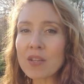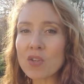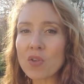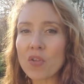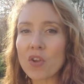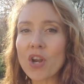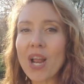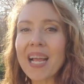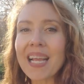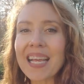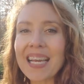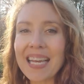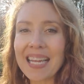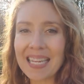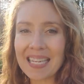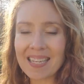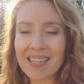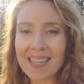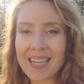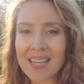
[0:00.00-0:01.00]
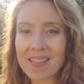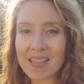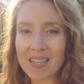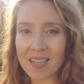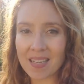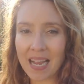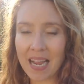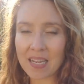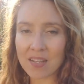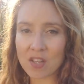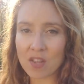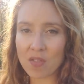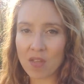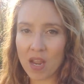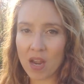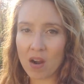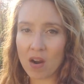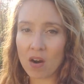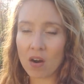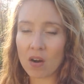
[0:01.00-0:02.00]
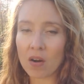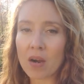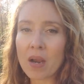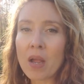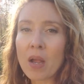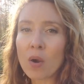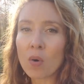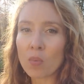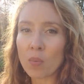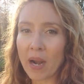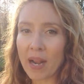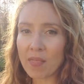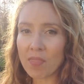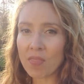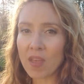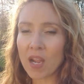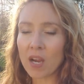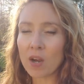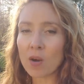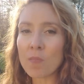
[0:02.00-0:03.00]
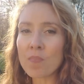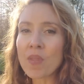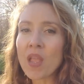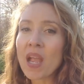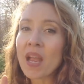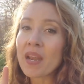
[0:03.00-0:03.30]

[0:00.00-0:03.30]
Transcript: So they're not going to exceed the size that they are right there.